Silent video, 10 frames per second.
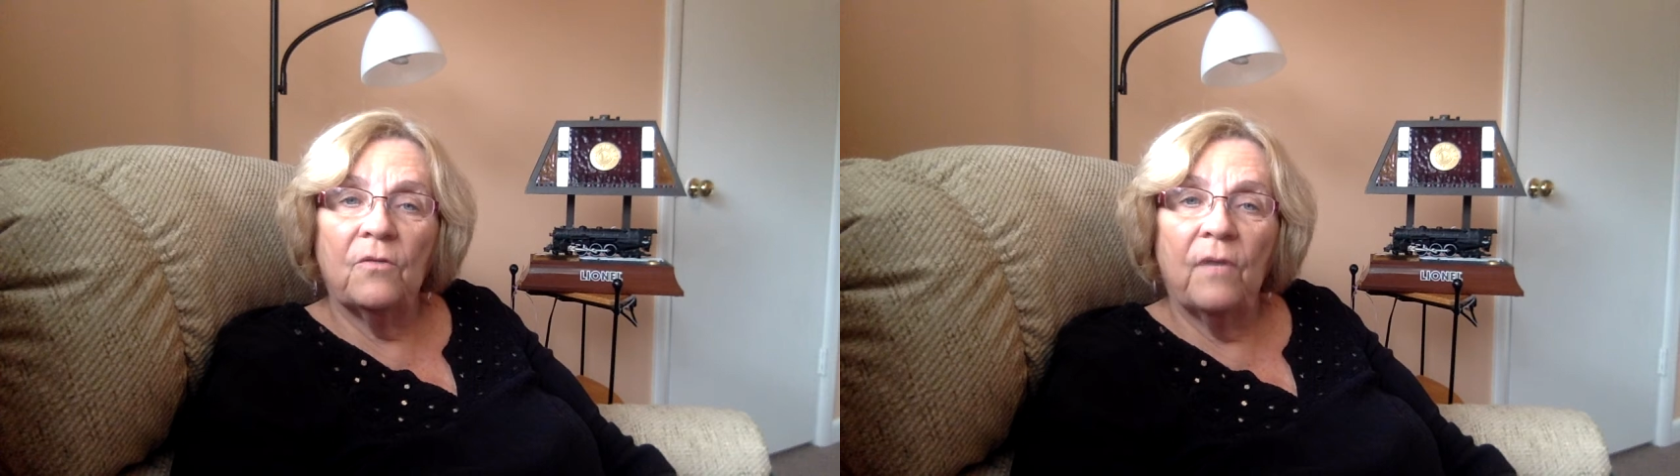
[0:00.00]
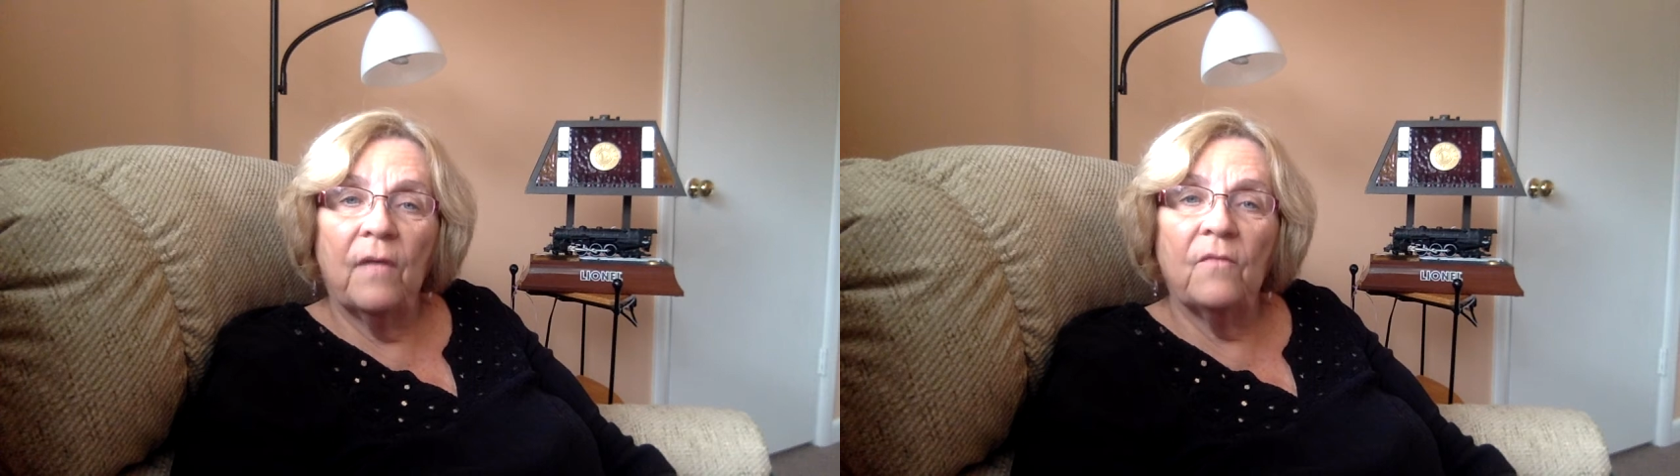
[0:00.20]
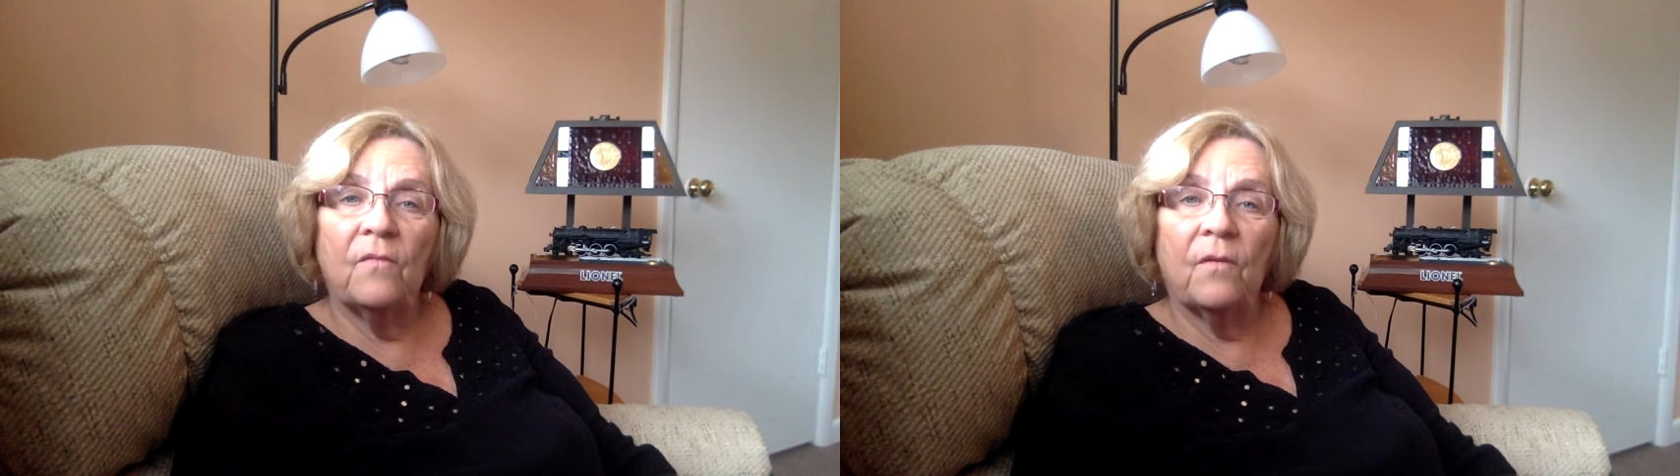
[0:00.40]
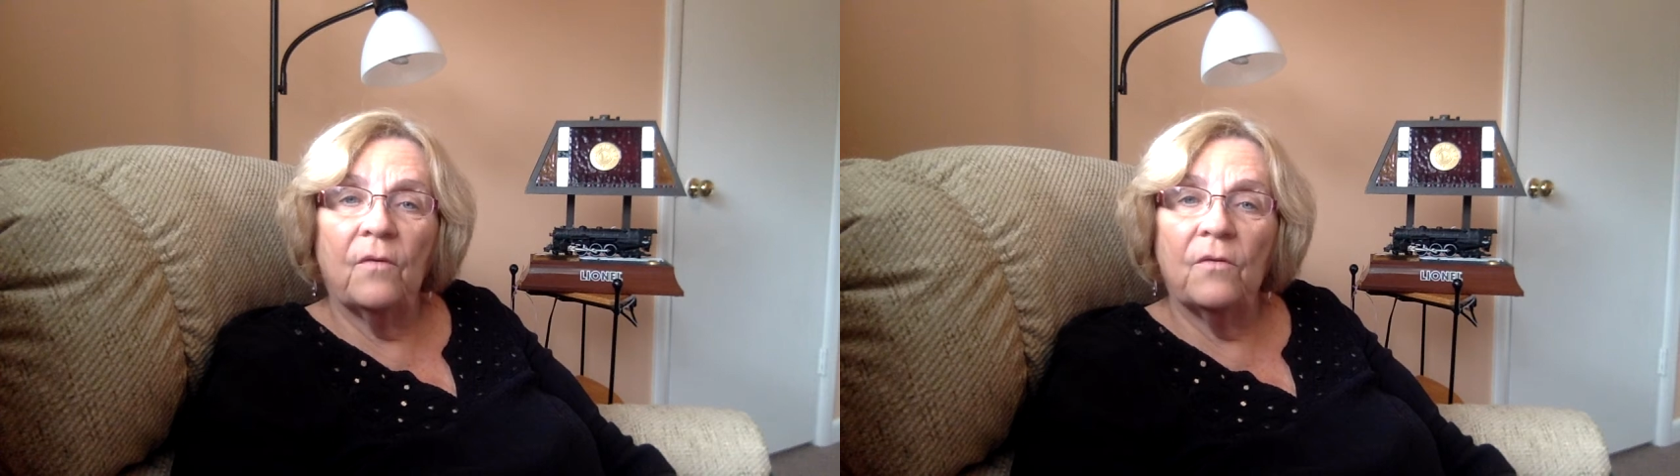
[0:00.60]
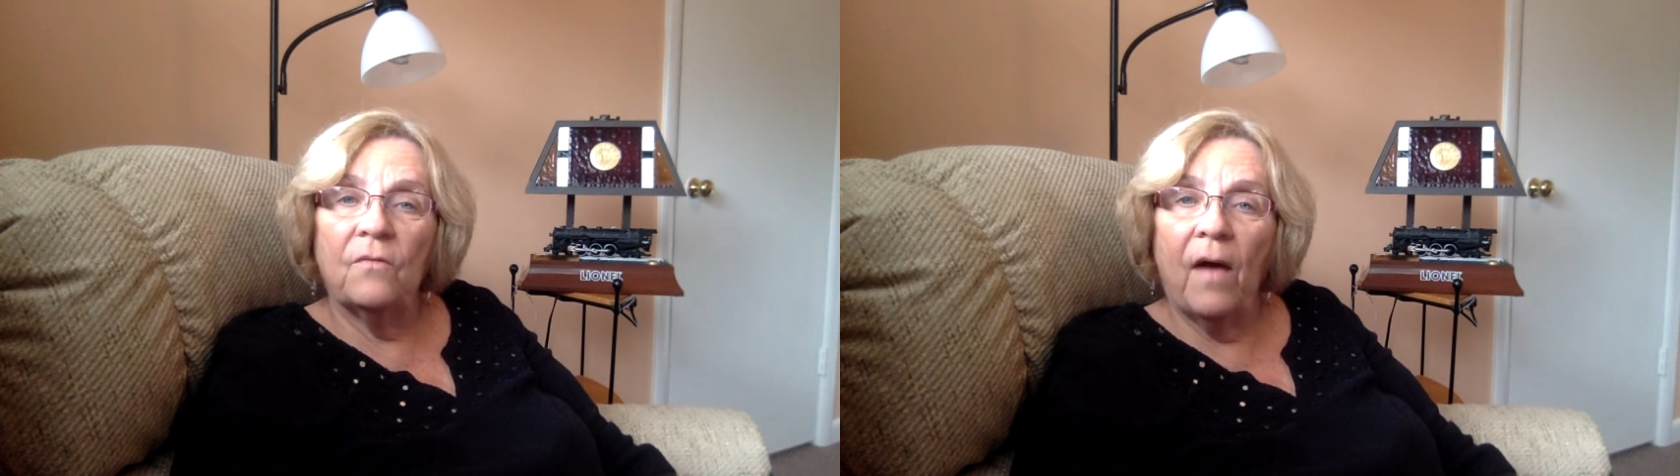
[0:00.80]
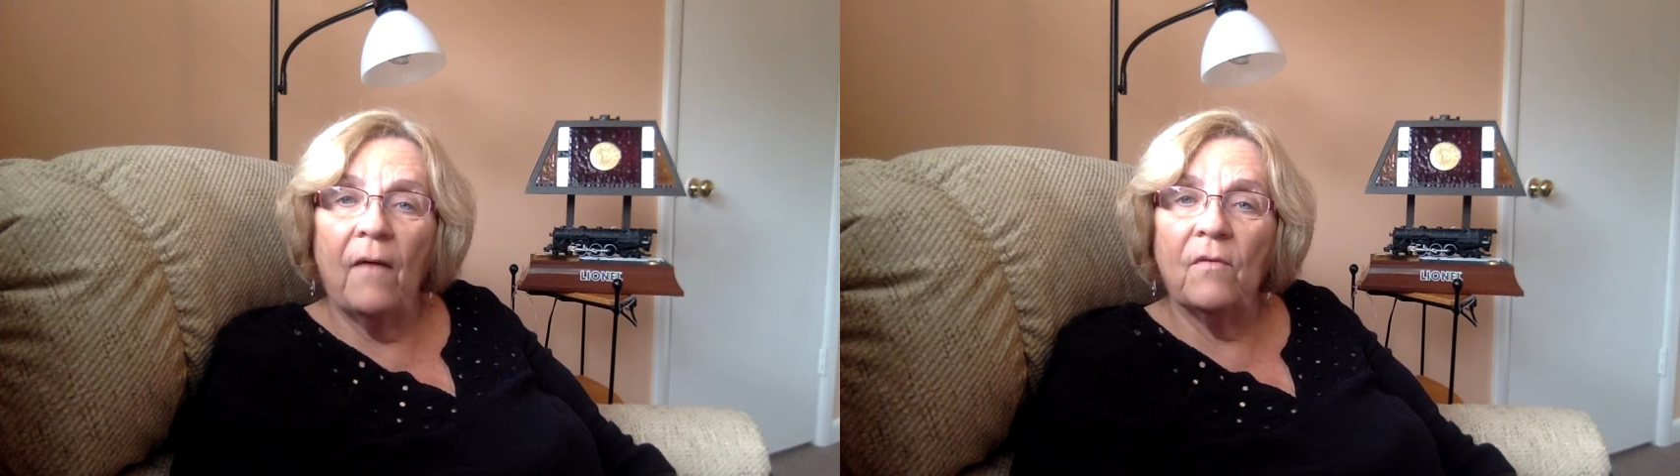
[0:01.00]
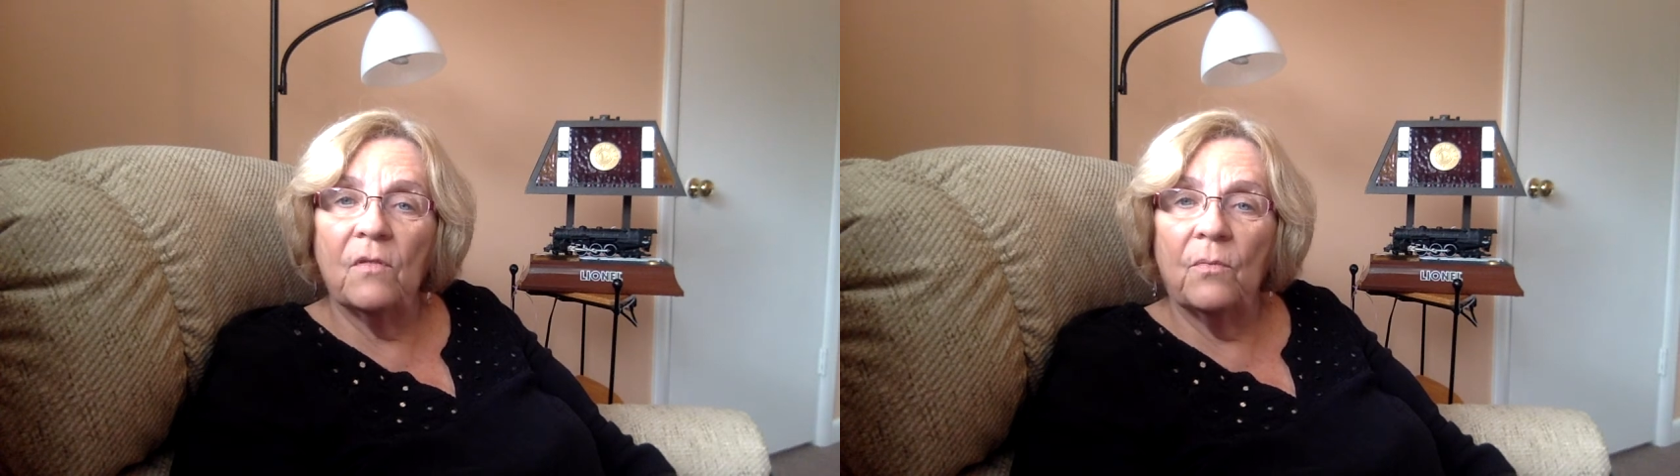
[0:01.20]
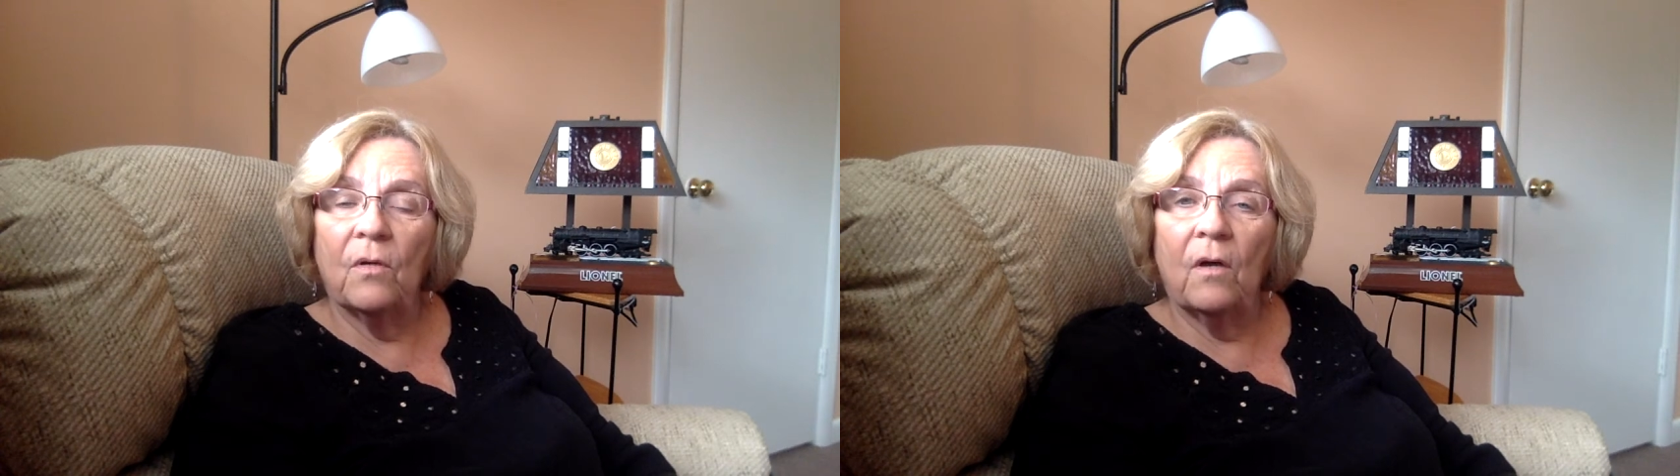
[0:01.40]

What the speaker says: transferred to Ravensbrück